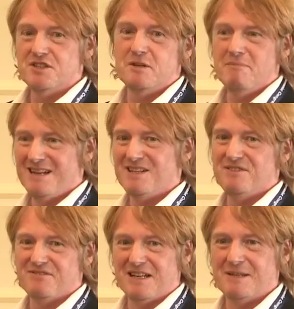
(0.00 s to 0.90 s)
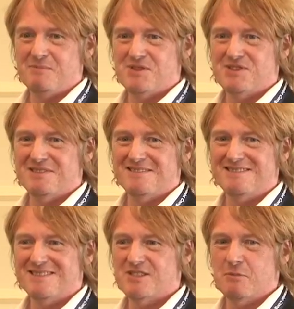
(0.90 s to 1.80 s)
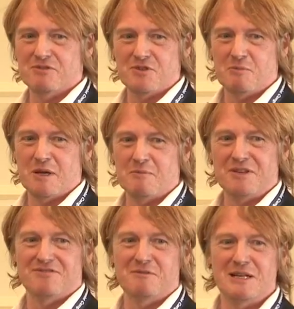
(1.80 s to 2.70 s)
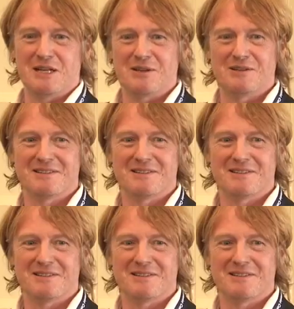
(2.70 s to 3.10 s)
did Melanie Phillips. Some of you know she's brilliant